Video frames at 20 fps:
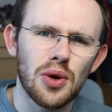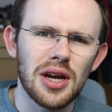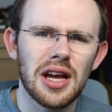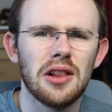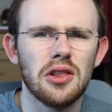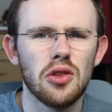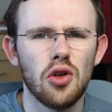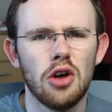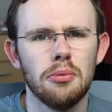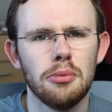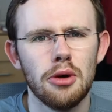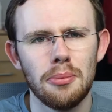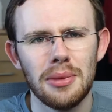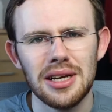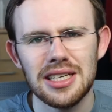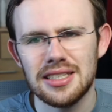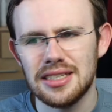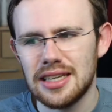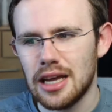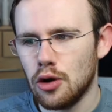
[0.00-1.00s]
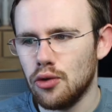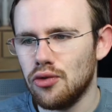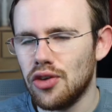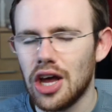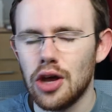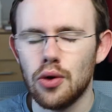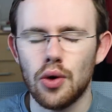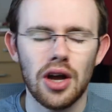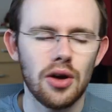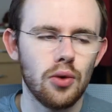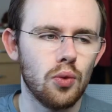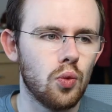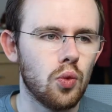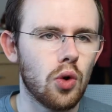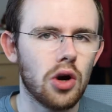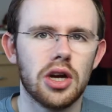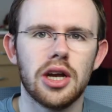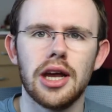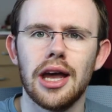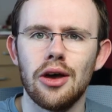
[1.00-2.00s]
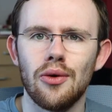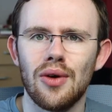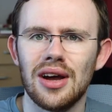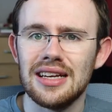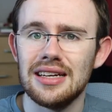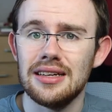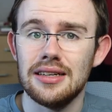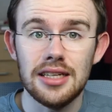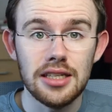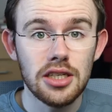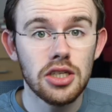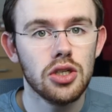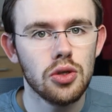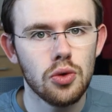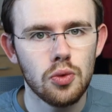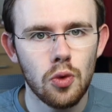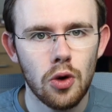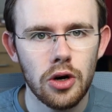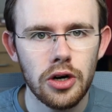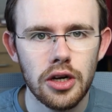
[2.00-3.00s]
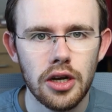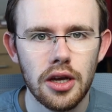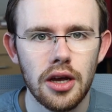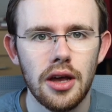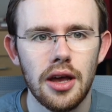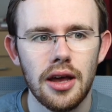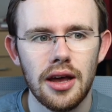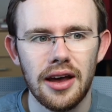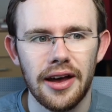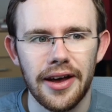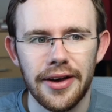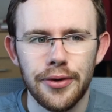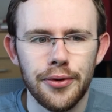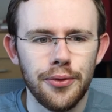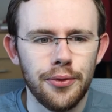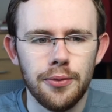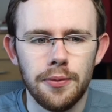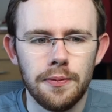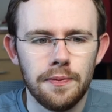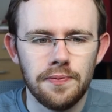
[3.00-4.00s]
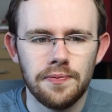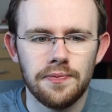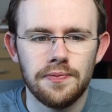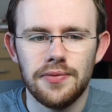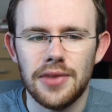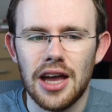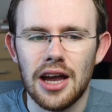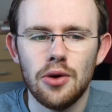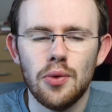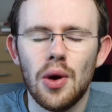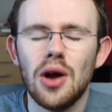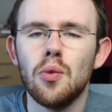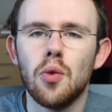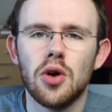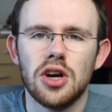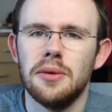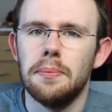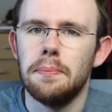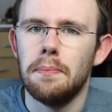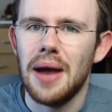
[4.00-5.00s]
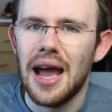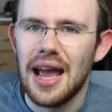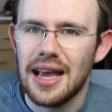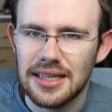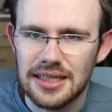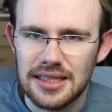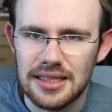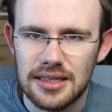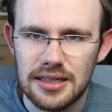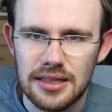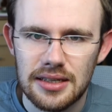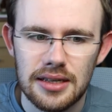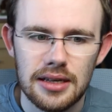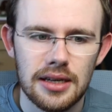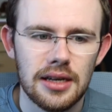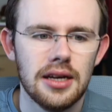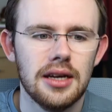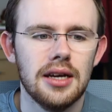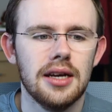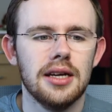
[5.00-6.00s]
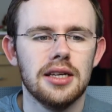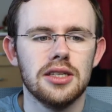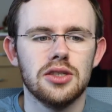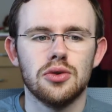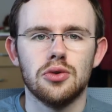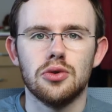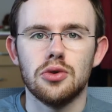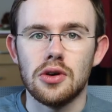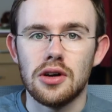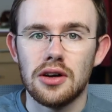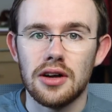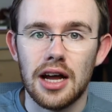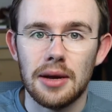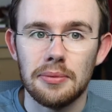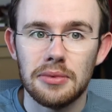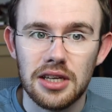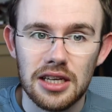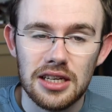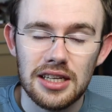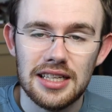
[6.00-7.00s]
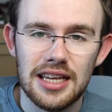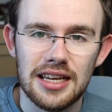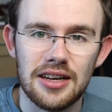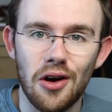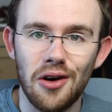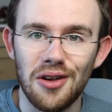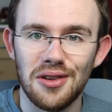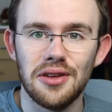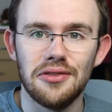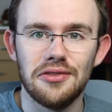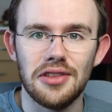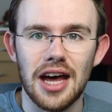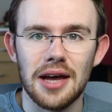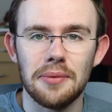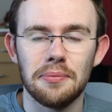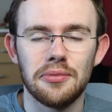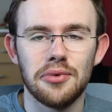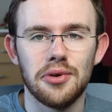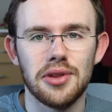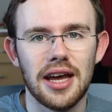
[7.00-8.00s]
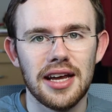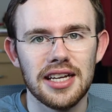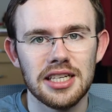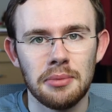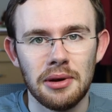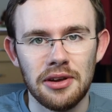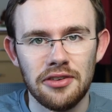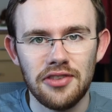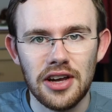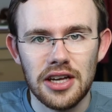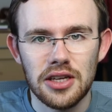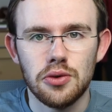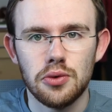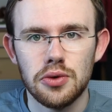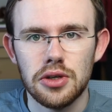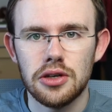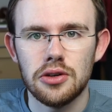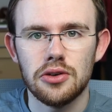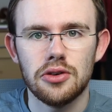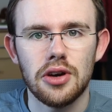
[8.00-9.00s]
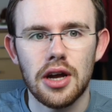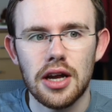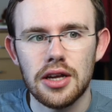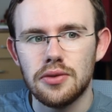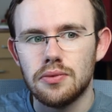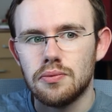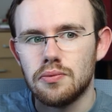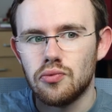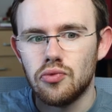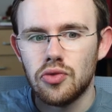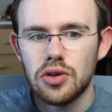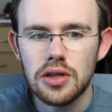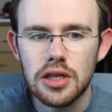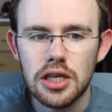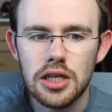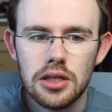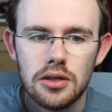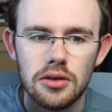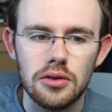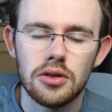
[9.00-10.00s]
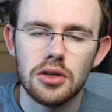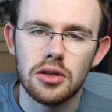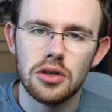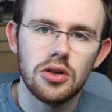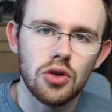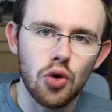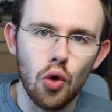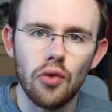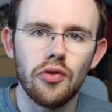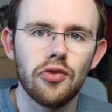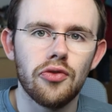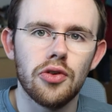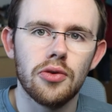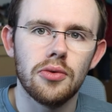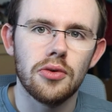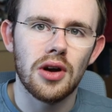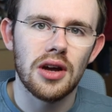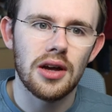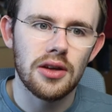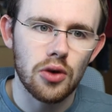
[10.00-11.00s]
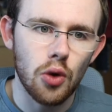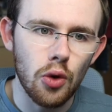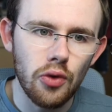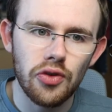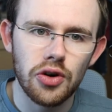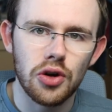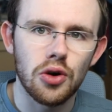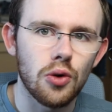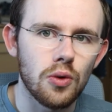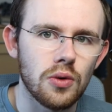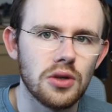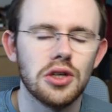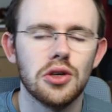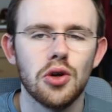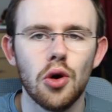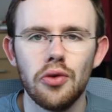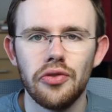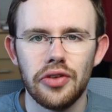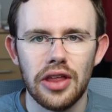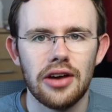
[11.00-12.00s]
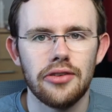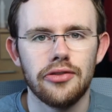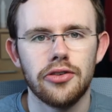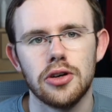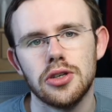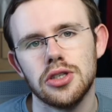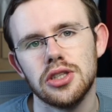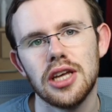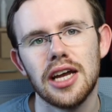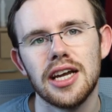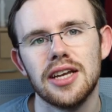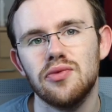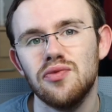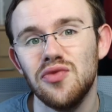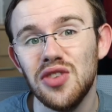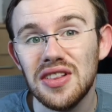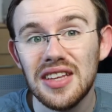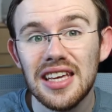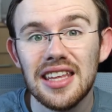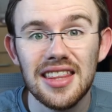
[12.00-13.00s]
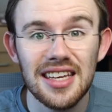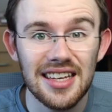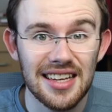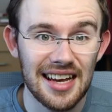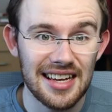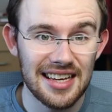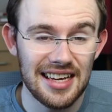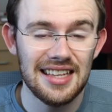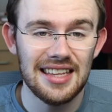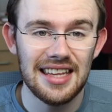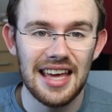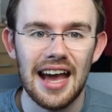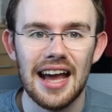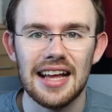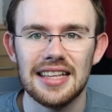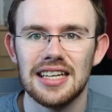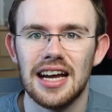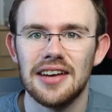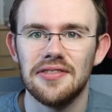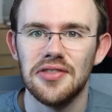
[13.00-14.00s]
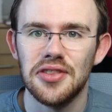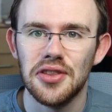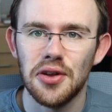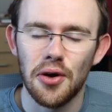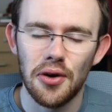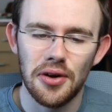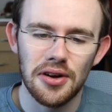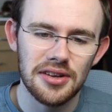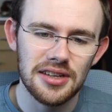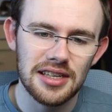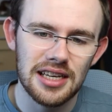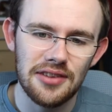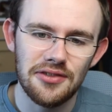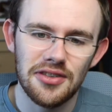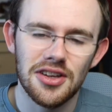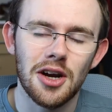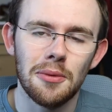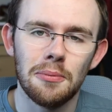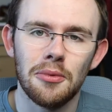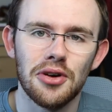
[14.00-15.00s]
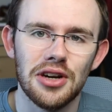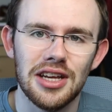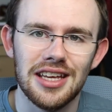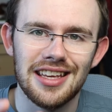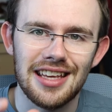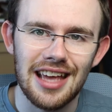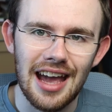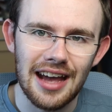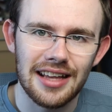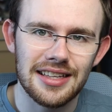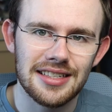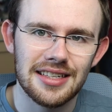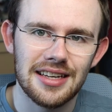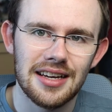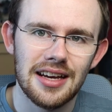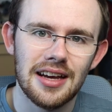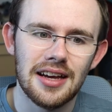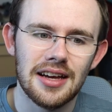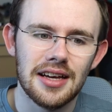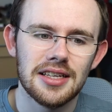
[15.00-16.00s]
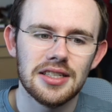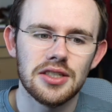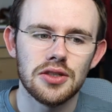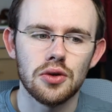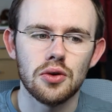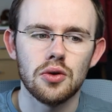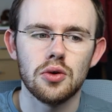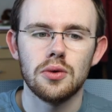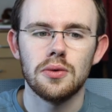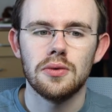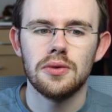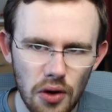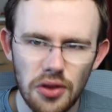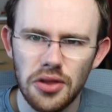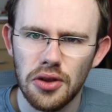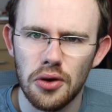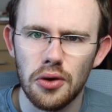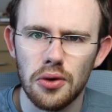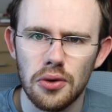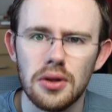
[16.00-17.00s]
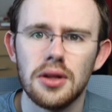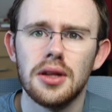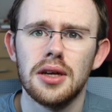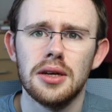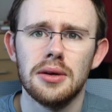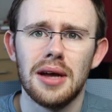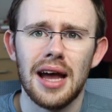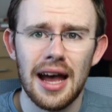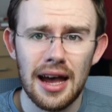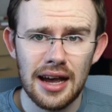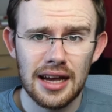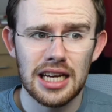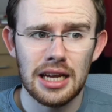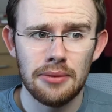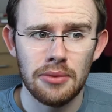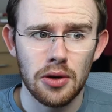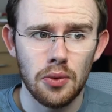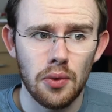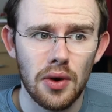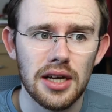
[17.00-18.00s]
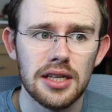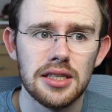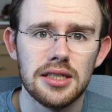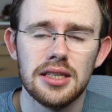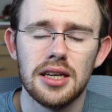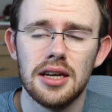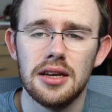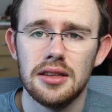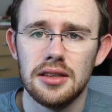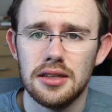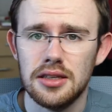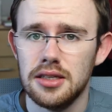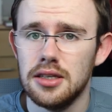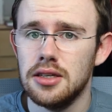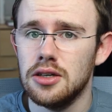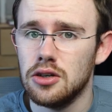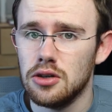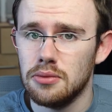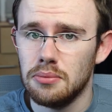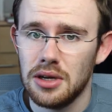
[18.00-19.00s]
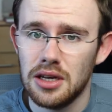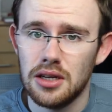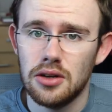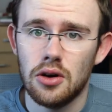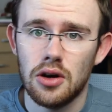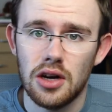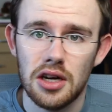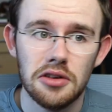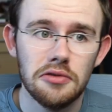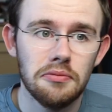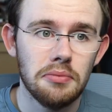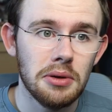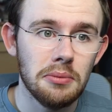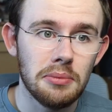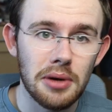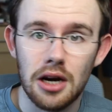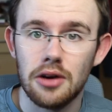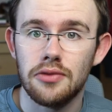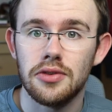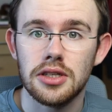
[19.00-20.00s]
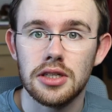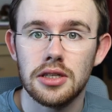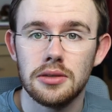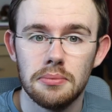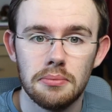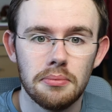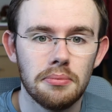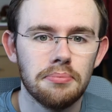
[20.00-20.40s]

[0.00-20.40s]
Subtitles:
quite a lot about myself, how I work, how I need to work, how I work best. So I'm going to take all of that and put that into my final year and really go for gold, go for that first that I really think I can get. I've not given up on it yet. So on the whole, academic-wise, the year may not have been perfect,